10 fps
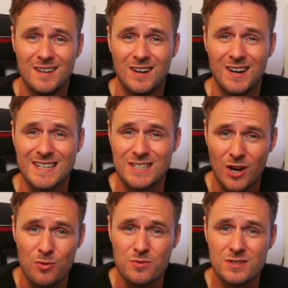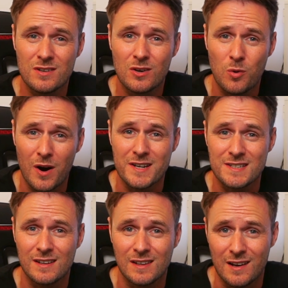I don't quite
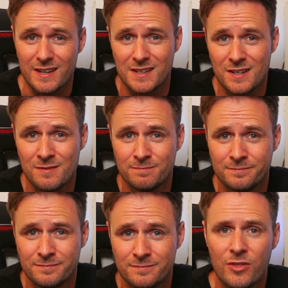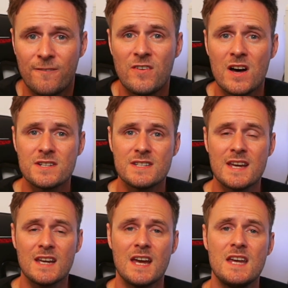like. The first
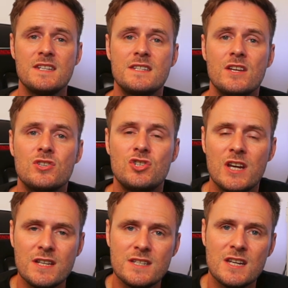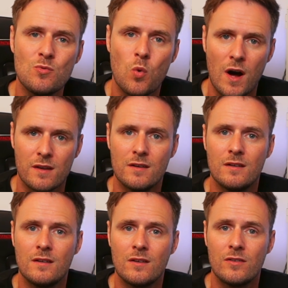thing is that GT1,
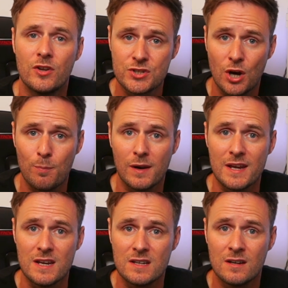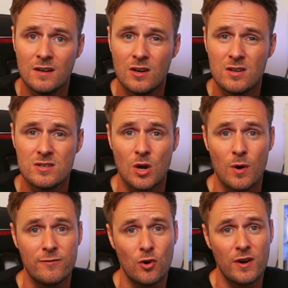the top league, so
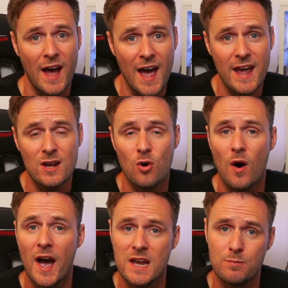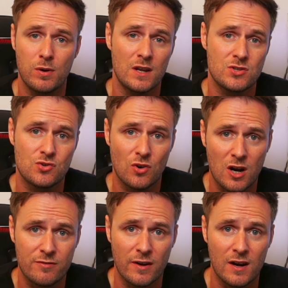if you're an A or A+
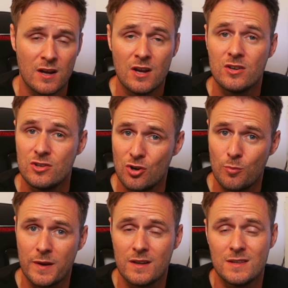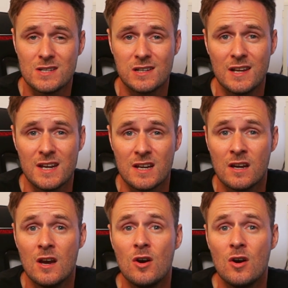driver, you'll be in this league.